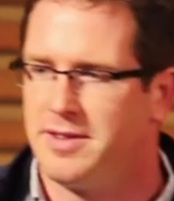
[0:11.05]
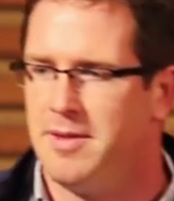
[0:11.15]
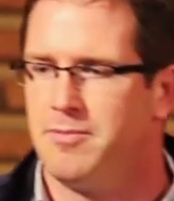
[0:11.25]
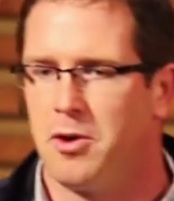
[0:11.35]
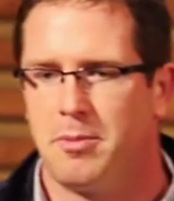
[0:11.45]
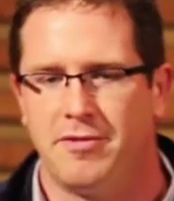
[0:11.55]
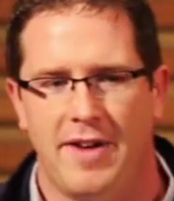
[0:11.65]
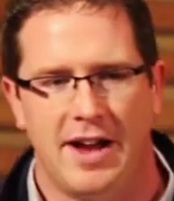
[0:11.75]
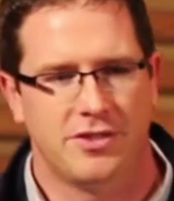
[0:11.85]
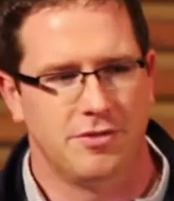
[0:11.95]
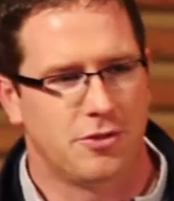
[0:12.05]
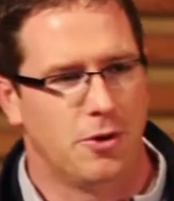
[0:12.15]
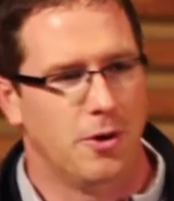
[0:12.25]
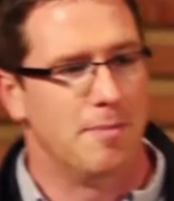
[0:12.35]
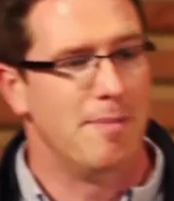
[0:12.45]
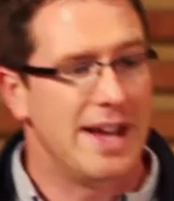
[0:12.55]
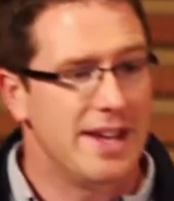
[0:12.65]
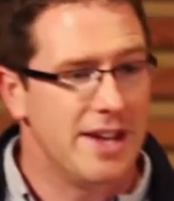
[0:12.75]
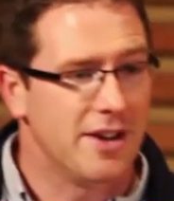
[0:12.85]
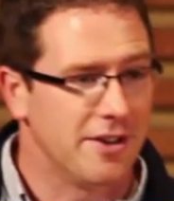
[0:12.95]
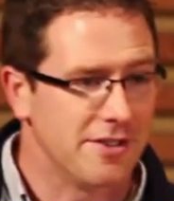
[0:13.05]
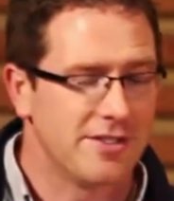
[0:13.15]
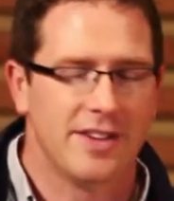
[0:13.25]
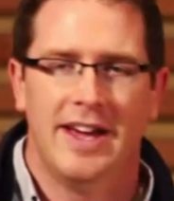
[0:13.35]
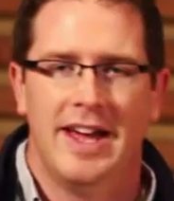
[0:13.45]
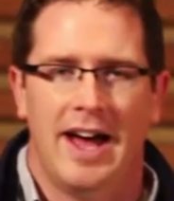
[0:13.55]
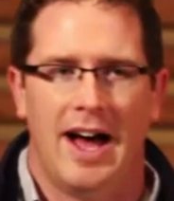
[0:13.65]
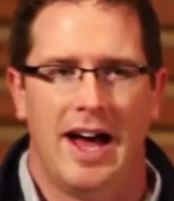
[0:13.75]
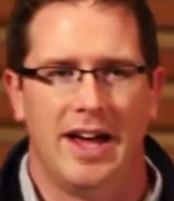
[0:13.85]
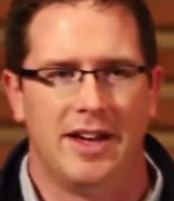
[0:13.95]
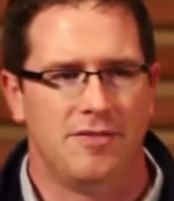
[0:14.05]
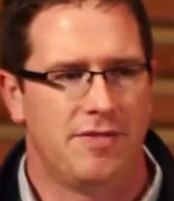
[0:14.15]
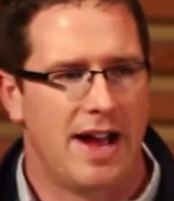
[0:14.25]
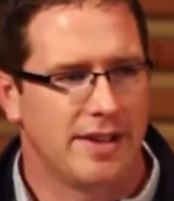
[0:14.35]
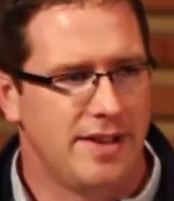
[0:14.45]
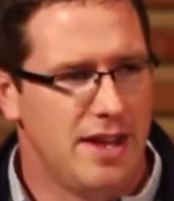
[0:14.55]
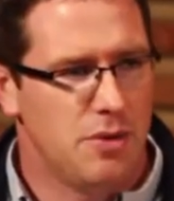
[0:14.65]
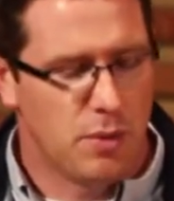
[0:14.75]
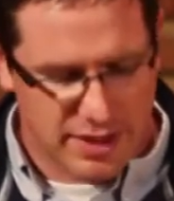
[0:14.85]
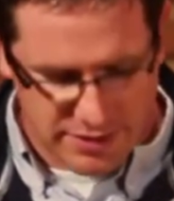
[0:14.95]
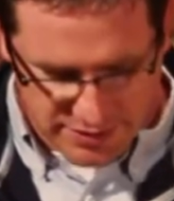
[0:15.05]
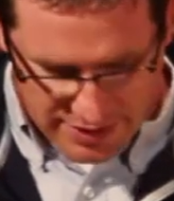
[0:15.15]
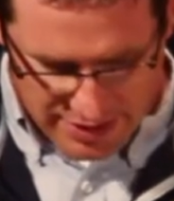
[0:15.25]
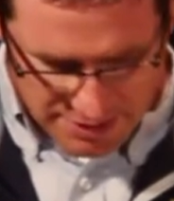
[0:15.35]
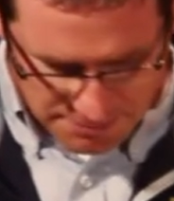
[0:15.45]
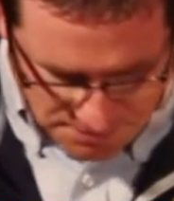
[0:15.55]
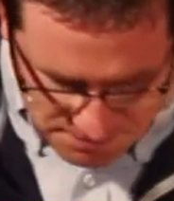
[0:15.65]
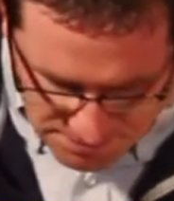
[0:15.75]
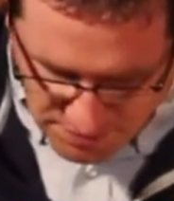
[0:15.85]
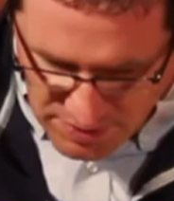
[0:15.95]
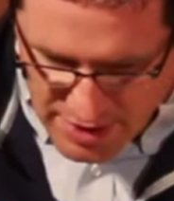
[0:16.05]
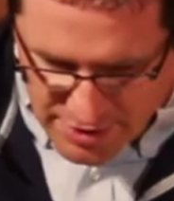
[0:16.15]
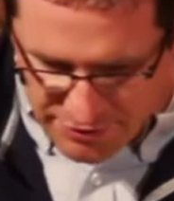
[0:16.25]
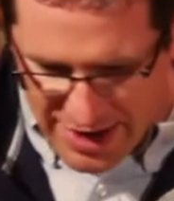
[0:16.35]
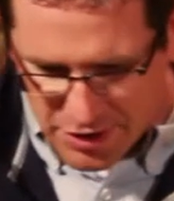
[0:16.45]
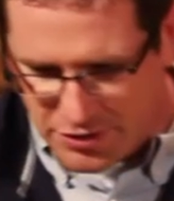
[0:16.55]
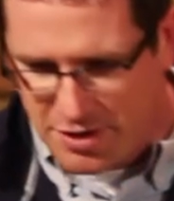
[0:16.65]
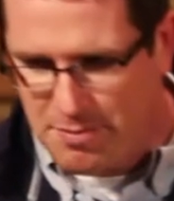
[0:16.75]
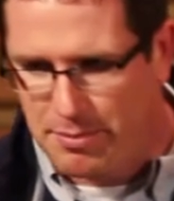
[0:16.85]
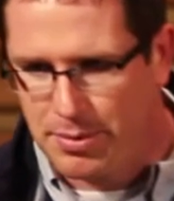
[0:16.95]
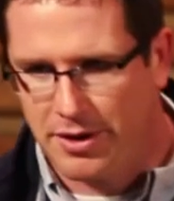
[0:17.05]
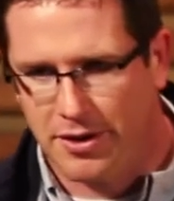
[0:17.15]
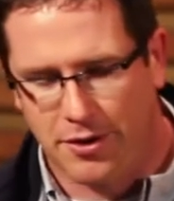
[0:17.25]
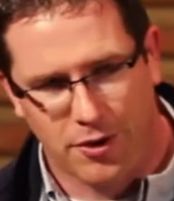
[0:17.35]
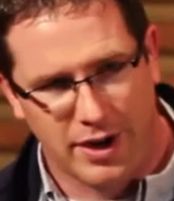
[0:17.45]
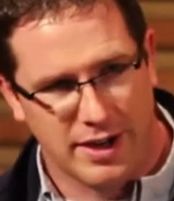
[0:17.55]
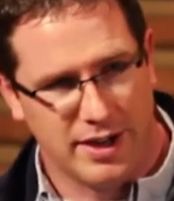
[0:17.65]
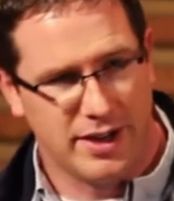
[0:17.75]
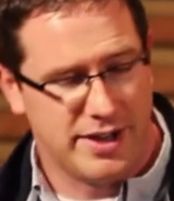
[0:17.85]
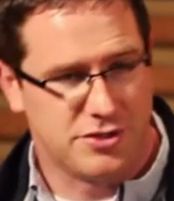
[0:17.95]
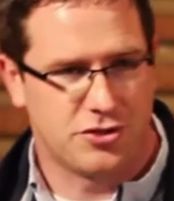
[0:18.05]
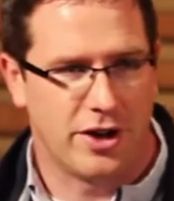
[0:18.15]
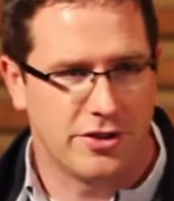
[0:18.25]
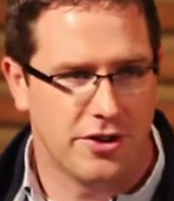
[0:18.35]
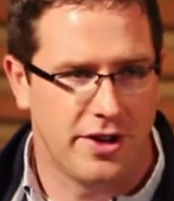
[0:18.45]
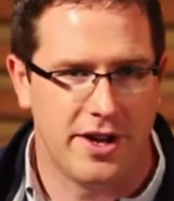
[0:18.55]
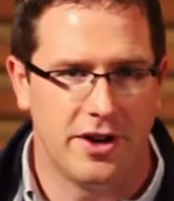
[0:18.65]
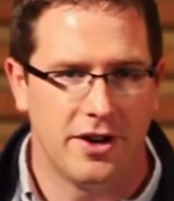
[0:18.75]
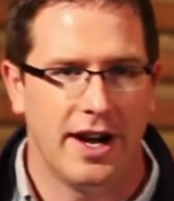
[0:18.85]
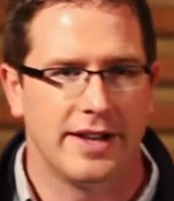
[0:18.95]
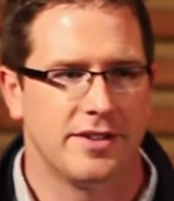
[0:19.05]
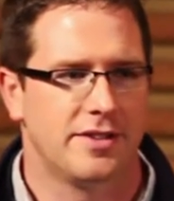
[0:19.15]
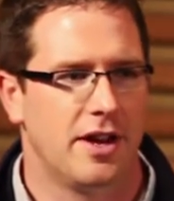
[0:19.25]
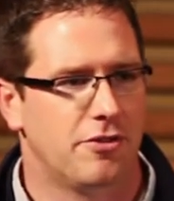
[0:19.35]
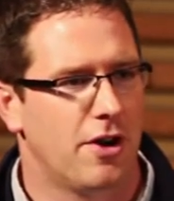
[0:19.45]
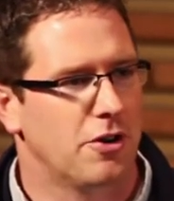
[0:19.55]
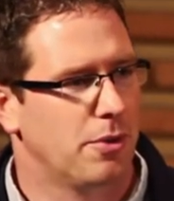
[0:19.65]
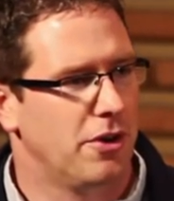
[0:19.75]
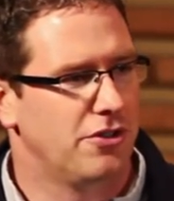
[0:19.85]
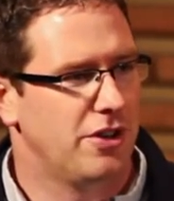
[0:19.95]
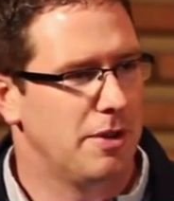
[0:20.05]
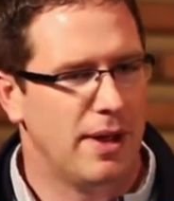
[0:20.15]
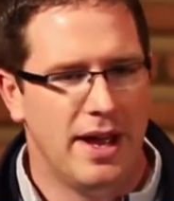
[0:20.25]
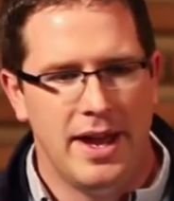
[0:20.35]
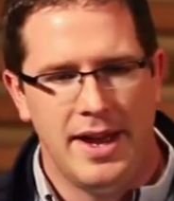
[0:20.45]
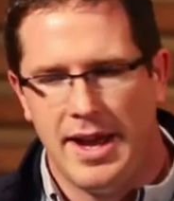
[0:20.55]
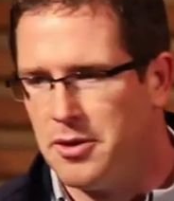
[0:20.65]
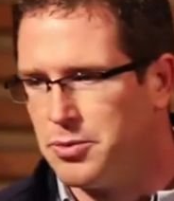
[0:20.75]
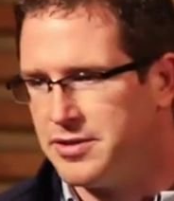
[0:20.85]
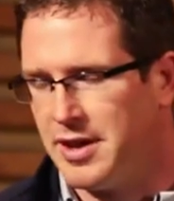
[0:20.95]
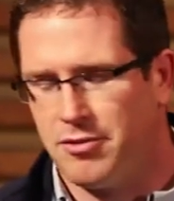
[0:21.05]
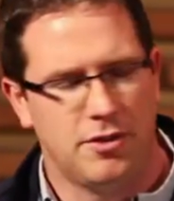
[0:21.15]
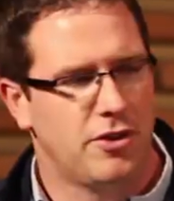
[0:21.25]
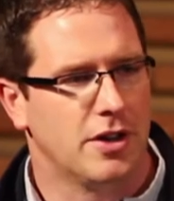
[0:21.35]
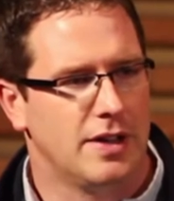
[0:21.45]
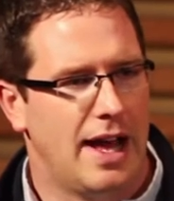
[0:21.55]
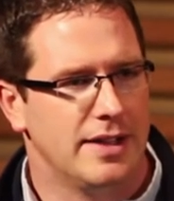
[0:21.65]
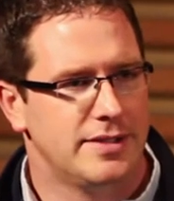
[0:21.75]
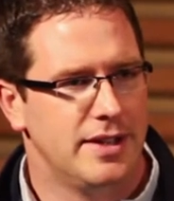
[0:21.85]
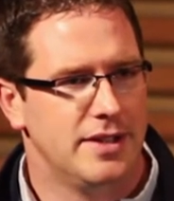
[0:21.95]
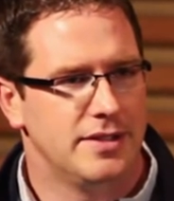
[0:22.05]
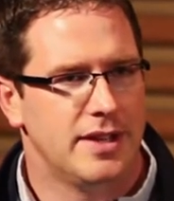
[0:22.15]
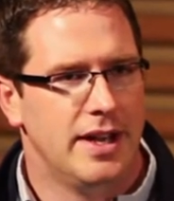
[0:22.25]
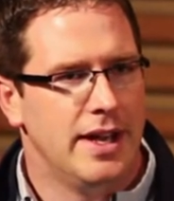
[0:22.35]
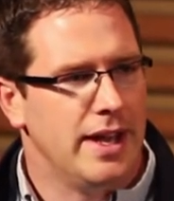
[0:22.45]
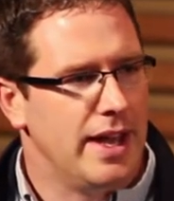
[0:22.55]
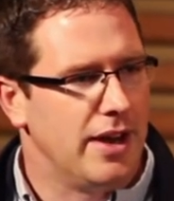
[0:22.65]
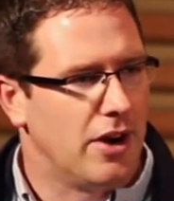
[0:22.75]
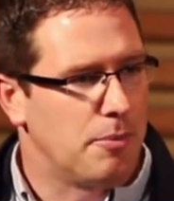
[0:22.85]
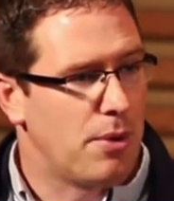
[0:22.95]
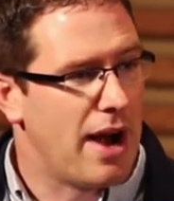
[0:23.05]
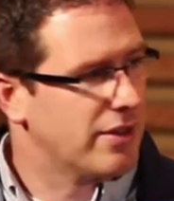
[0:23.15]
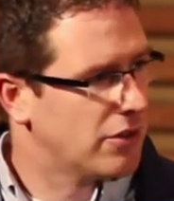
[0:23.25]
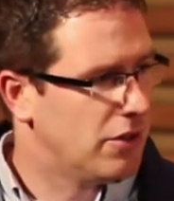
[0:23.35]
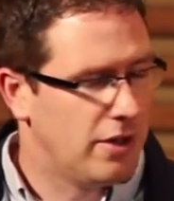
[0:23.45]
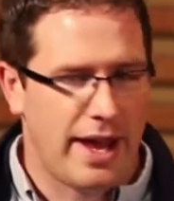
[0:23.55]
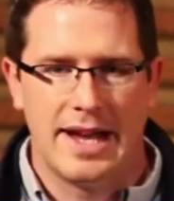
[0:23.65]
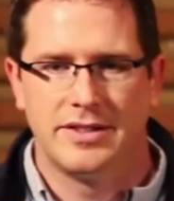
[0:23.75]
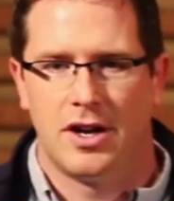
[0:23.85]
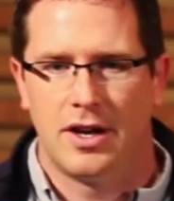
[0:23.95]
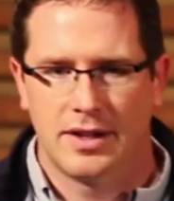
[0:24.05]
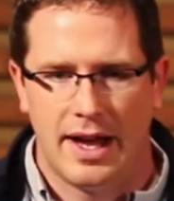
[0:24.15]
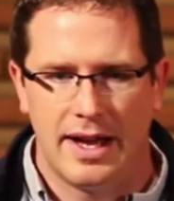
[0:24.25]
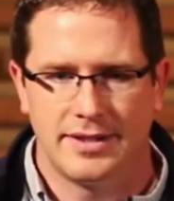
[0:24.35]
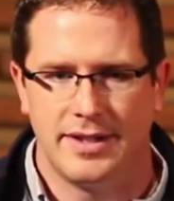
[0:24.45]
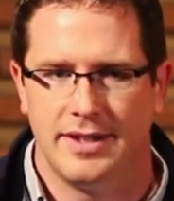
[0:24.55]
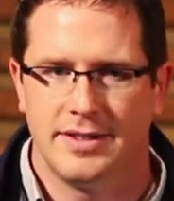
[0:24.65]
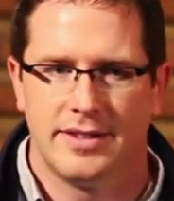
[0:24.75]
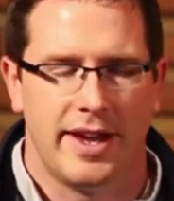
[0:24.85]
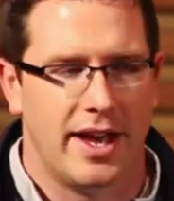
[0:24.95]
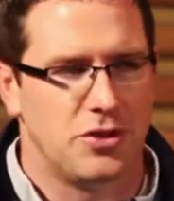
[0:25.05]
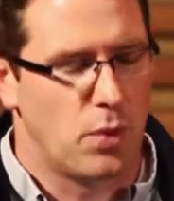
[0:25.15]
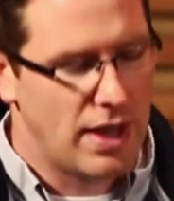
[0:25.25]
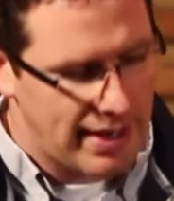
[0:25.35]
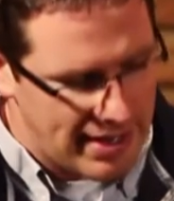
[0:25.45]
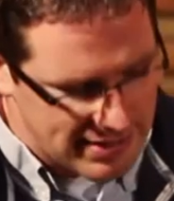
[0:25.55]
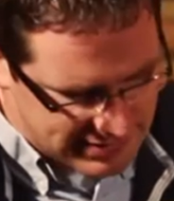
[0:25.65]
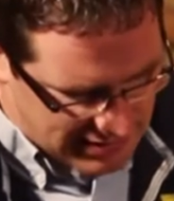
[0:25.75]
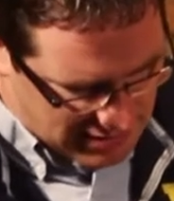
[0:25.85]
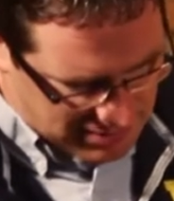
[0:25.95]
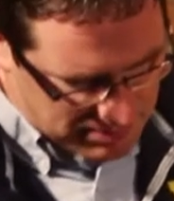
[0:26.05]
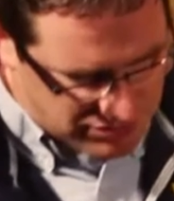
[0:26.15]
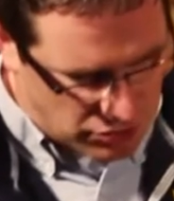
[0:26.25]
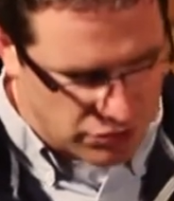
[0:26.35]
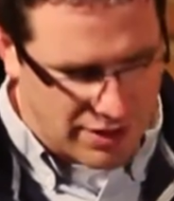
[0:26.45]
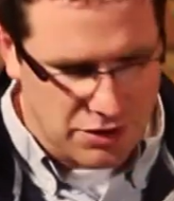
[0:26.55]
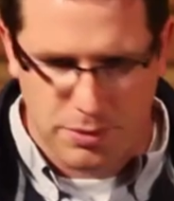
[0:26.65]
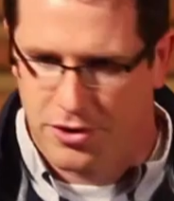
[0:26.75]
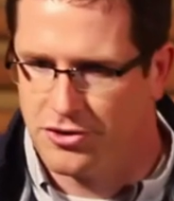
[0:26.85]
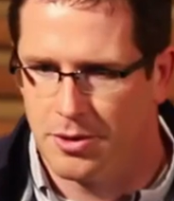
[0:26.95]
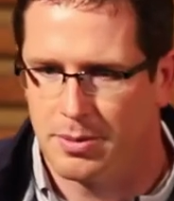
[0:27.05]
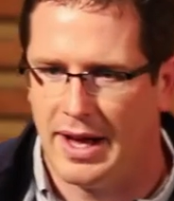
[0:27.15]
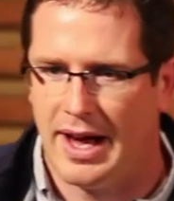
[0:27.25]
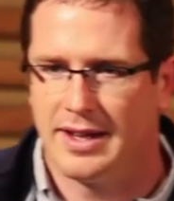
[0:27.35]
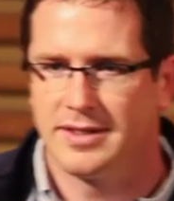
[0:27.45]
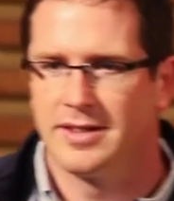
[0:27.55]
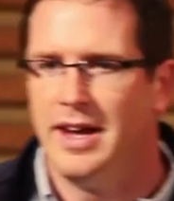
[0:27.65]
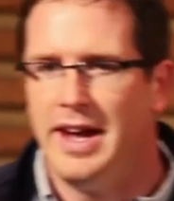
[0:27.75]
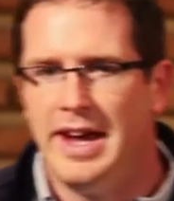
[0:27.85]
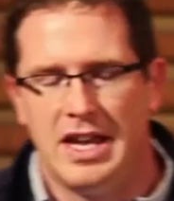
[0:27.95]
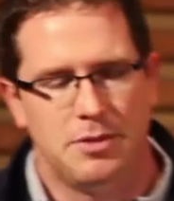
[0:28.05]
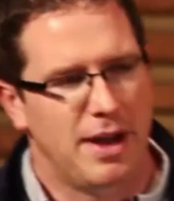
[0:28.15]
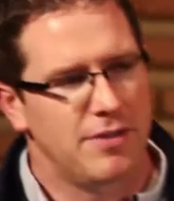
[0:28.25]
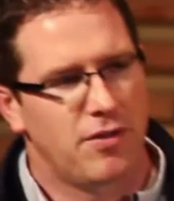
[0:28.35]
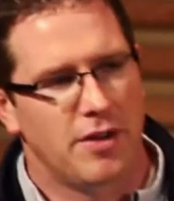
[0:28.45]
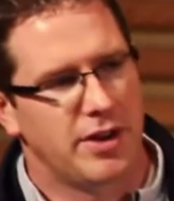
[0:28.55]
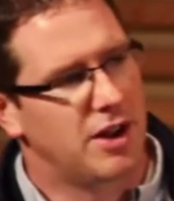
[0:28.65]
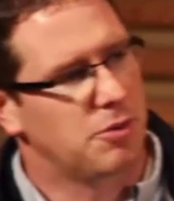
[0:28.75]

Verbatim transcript: in some form or fashion for many years. Uh, in fact, he was um, a faculty member or a, an instructor here at the Center for Entrepreneurship, helped with several of our classes in our practical hands-on classes, as well as um, a social entrepreneurship class He's been involved in